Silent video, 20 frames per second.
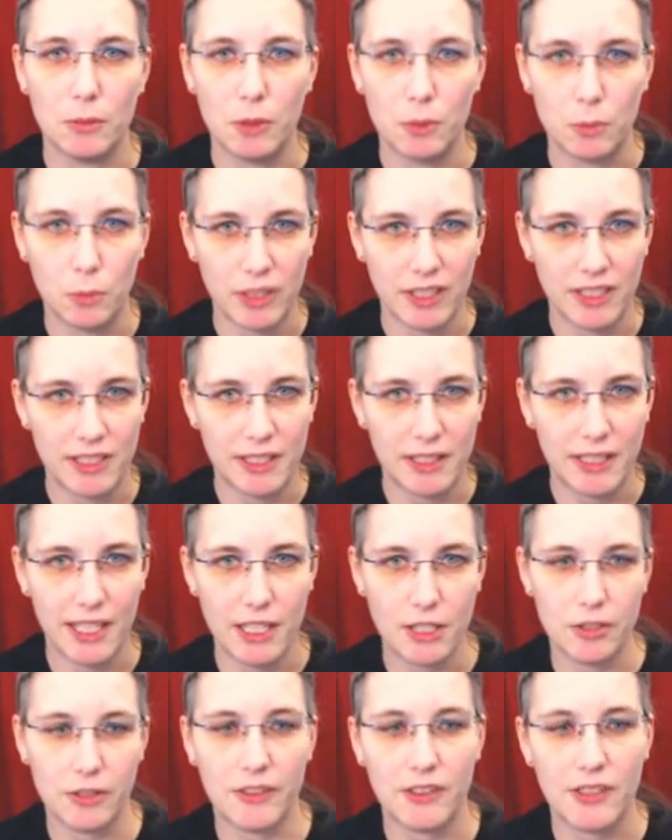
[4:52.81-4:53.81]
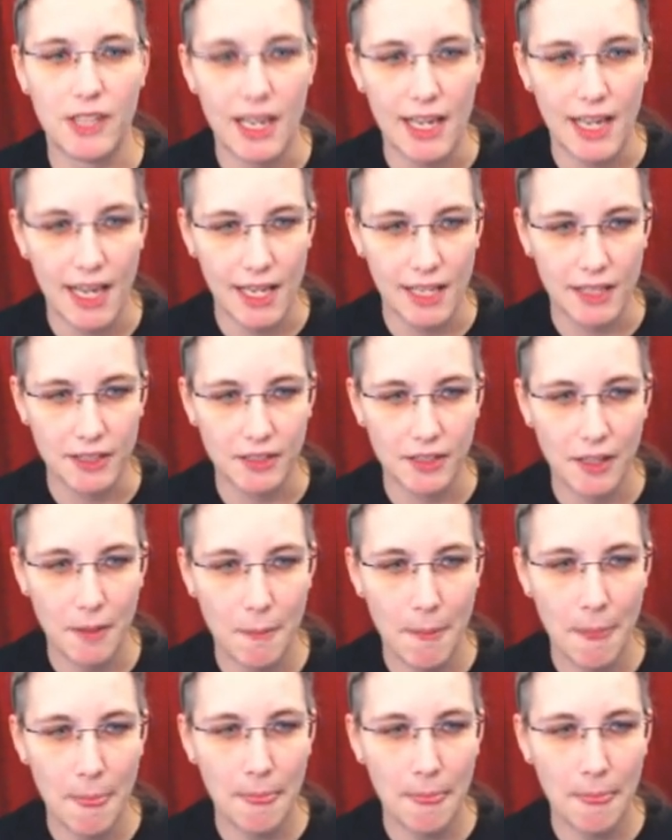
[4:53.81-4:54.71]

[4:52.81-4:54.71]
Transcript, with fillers: what what indications that has